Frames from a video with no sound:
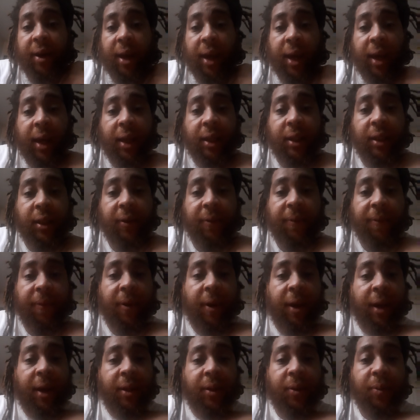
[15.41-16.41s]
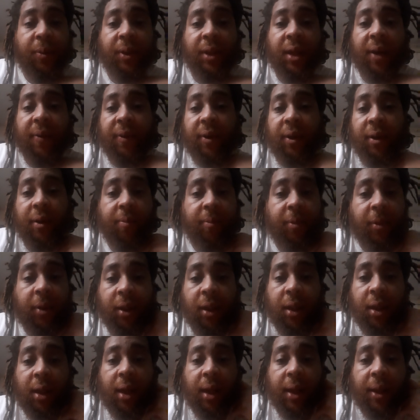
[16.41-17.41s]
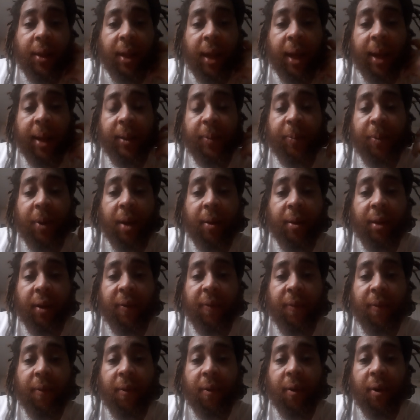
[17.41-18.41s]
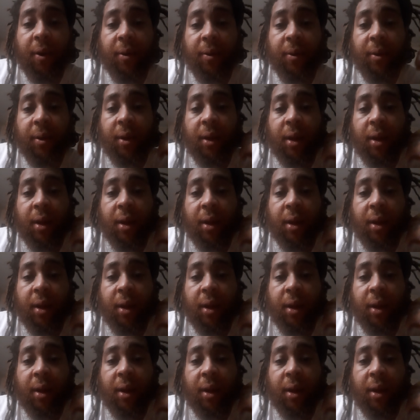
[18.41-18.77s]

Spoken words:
Asia, France, whichever, that's public foreign.